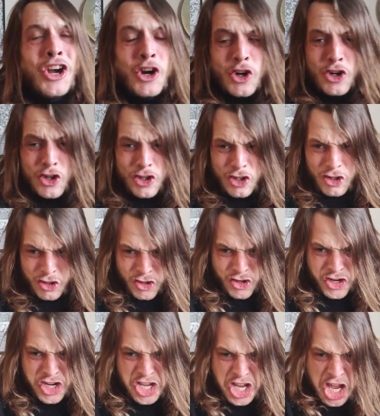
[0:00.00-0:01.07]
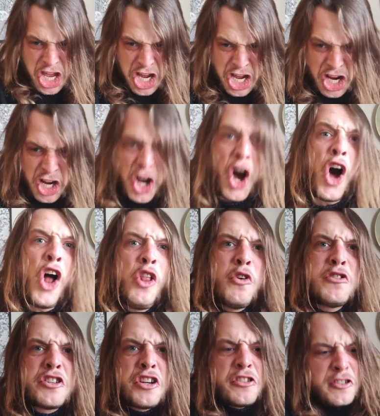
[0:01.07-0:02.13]
Ooh, yeah. All
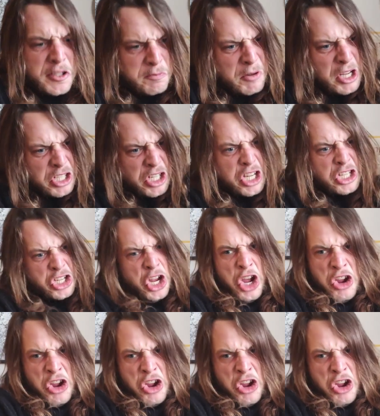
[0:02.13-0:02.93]
those other species,